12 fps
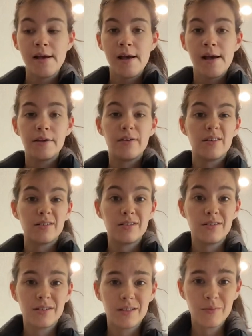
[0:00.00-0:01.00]
You can also
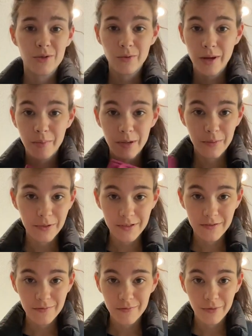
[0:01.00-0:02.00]
use them to wipe
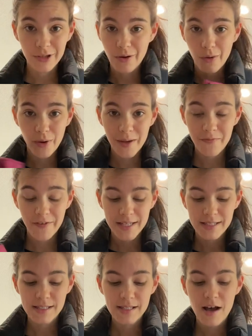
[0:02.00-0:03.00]
people's, wipe
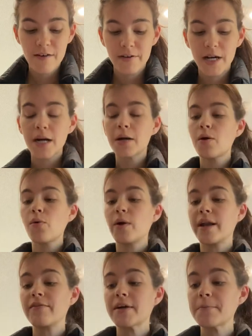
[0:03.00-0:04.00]
faces off or
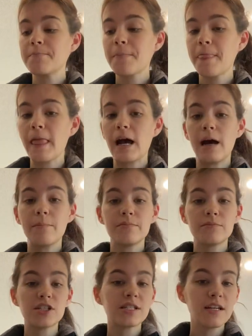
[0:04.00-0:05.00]
whatever.
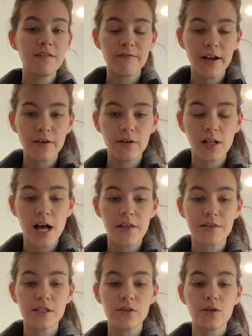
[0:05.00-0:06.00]
Just an Enviro
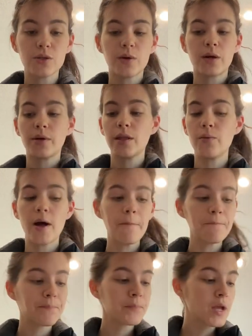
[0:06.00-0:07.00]
cloth, so those work really well.
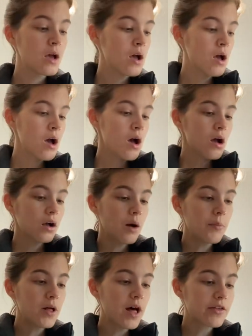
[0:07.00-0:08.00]
A
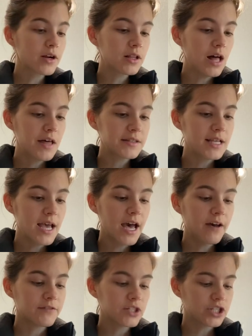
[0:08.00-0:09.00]
couple other cloths I
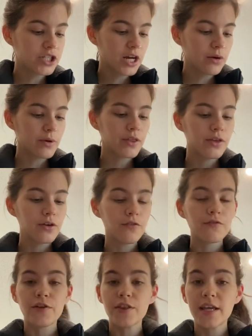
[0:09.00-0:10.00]
have to share with you
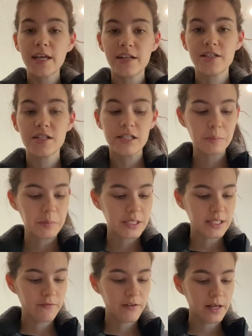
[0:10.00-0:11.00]
for the kitchen
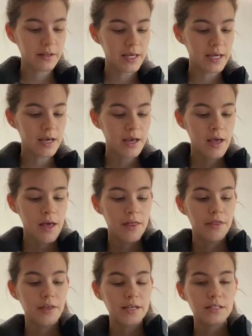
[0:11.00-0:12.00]
specifically.
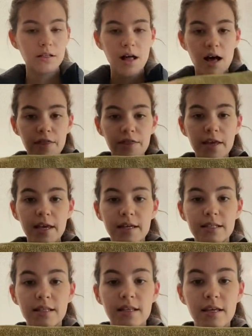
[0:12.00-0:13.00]
This cloth
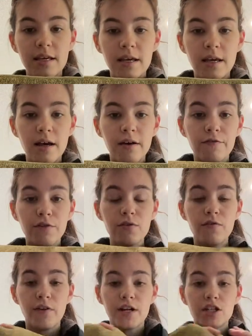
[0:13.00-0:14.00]
is the fruit
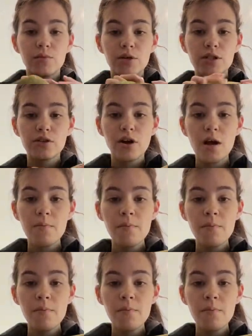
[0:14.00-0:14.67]
and vegetable scrub.